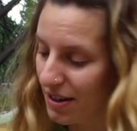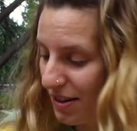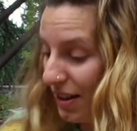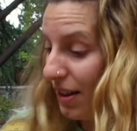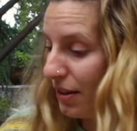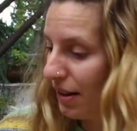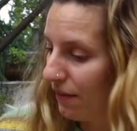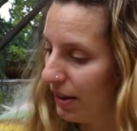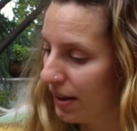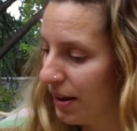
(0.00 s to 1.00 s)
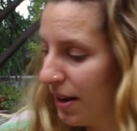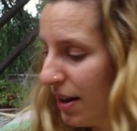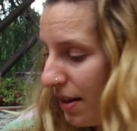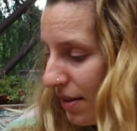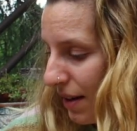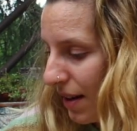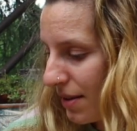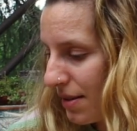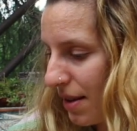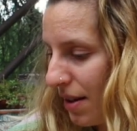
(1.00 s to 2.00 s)
I just think it looks lovely. So
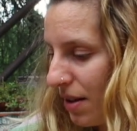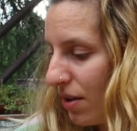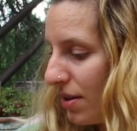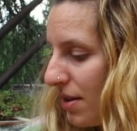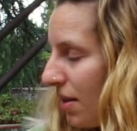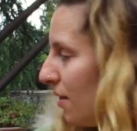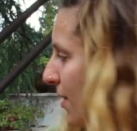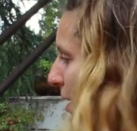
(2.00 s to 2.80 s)
yes, got six of